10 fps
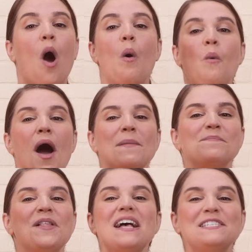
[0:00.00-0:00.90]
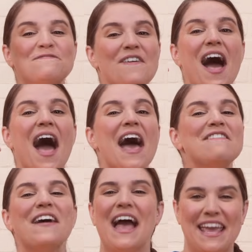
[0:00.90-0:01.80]
One plus five
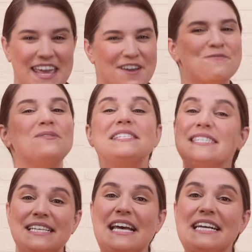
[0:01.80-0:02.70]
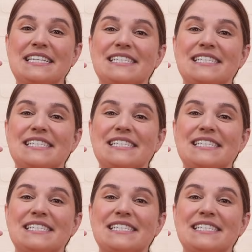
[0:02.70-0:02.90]
equals six.